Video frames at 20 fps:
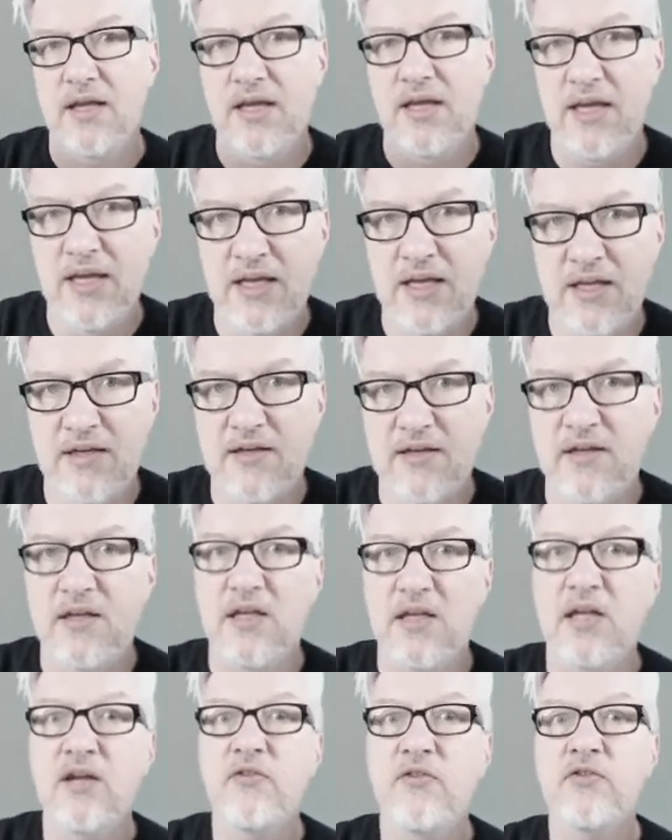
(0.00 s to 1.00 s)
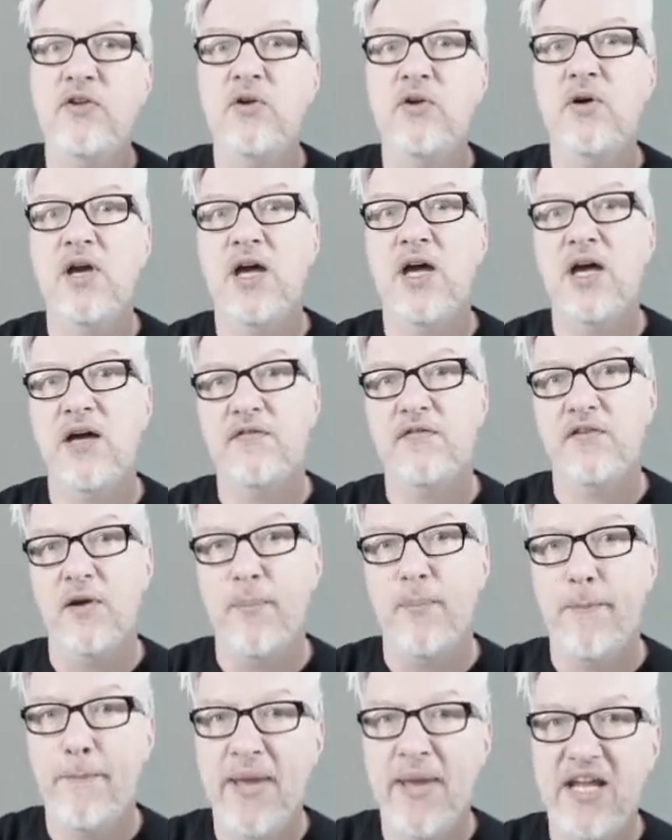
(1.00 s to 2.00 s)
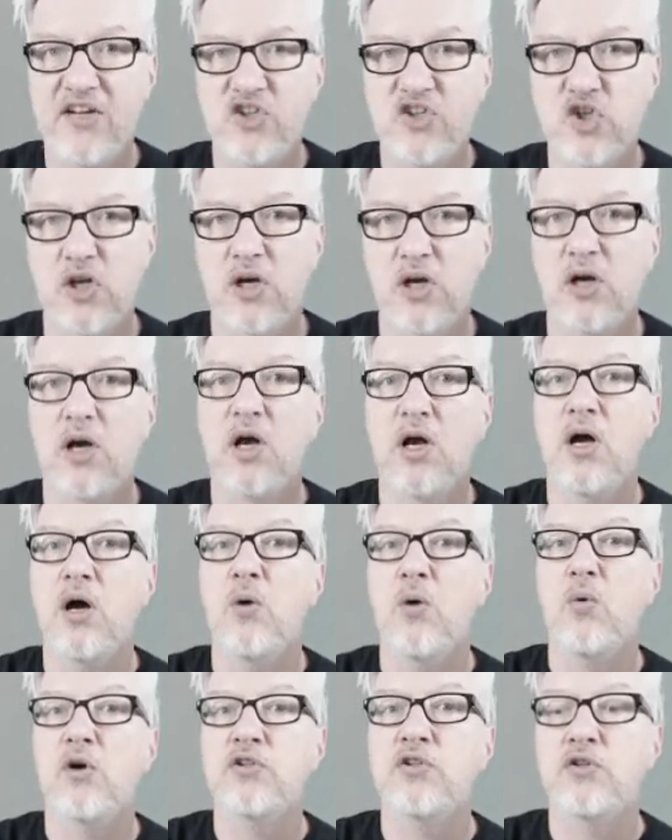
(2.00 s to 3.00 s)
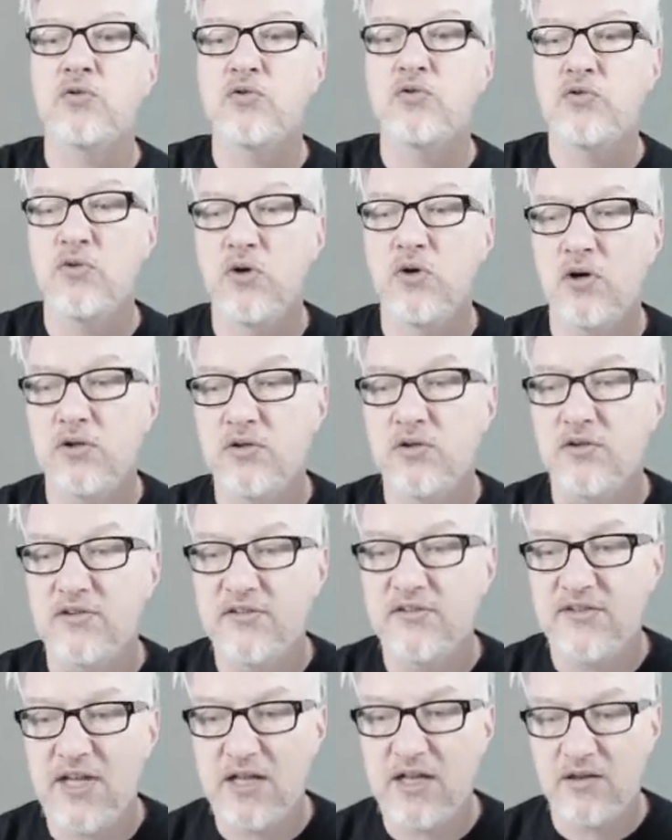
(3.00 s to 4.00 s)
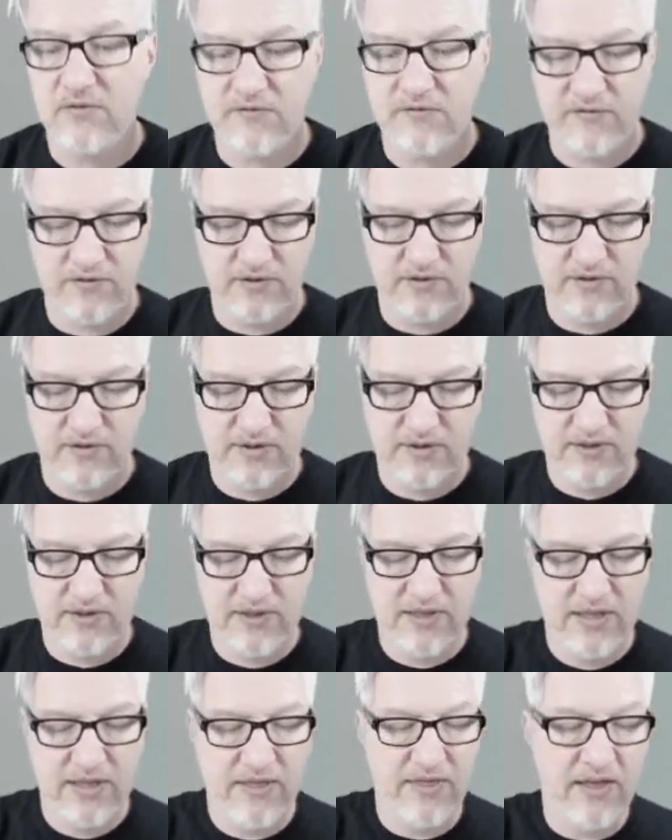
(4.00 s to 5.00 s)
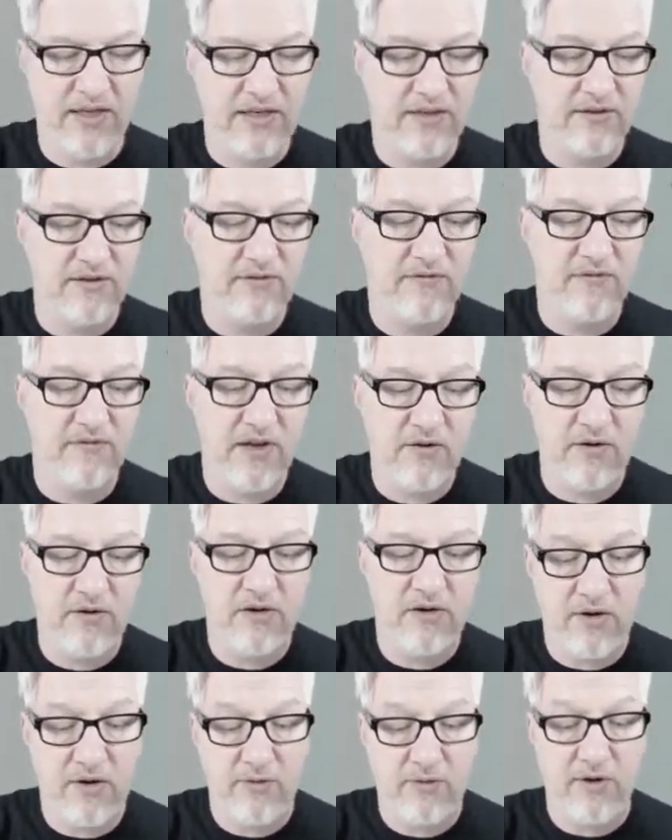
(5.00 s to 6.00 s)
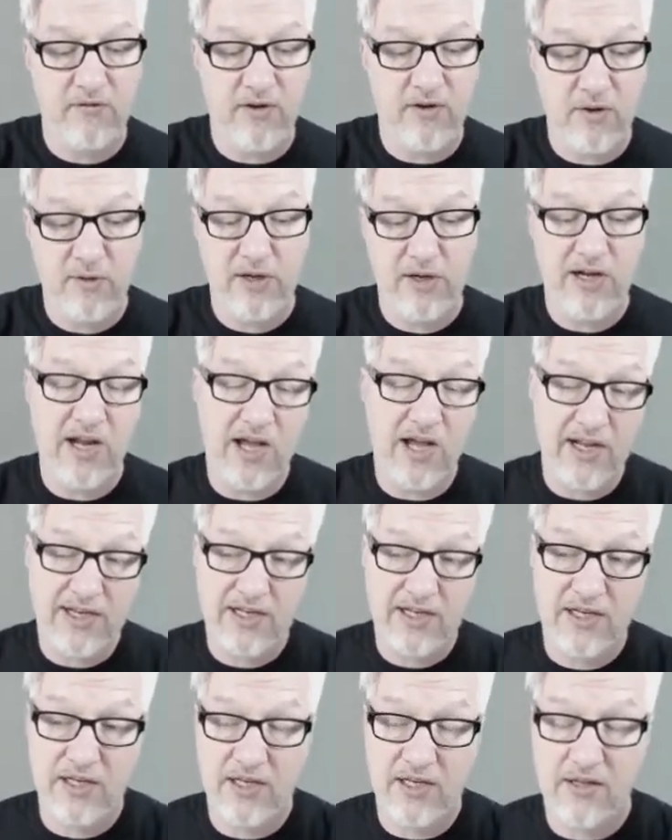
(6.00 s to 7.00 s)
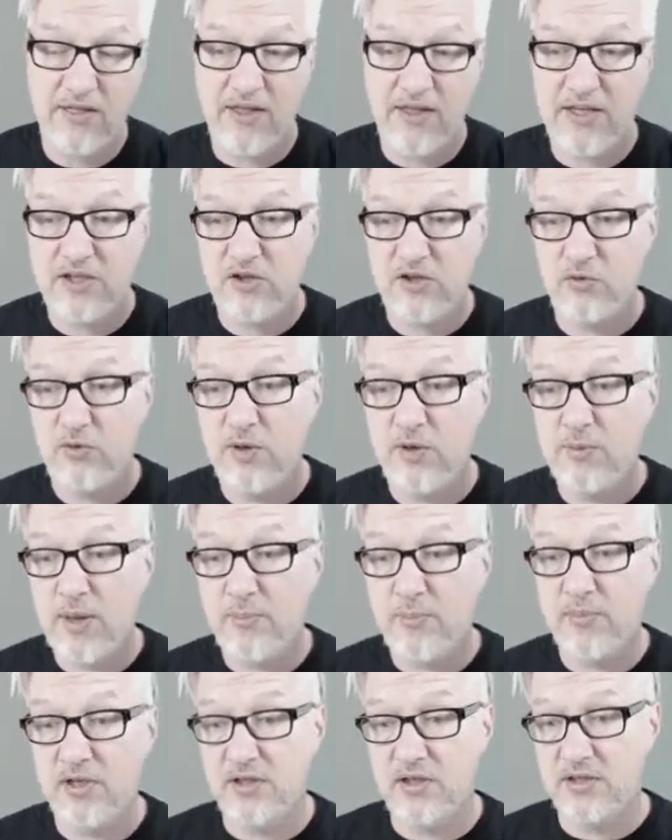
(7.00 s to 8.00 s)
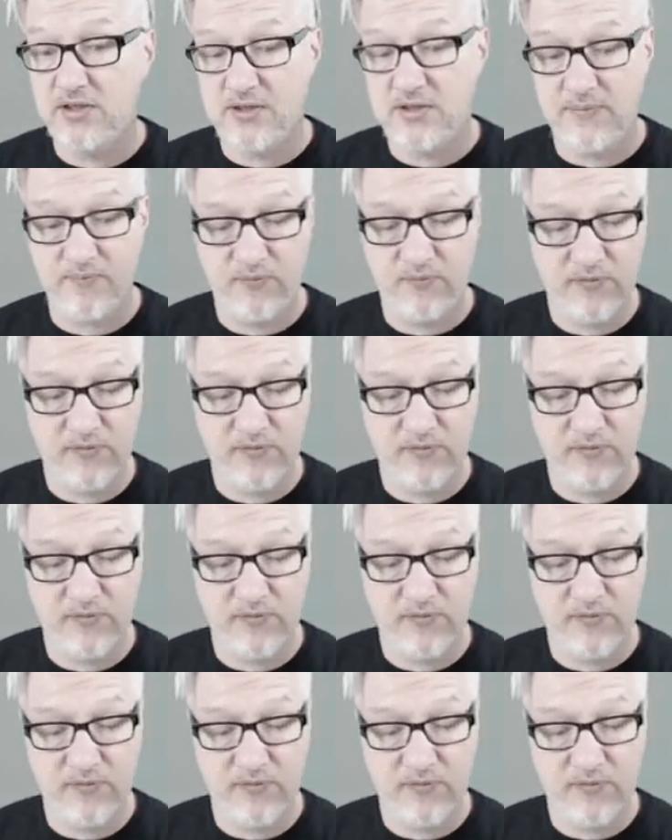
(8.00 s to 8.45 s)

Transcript: And if you have a picture, what you draw yourself, then it's very, very, very likely that you remember it.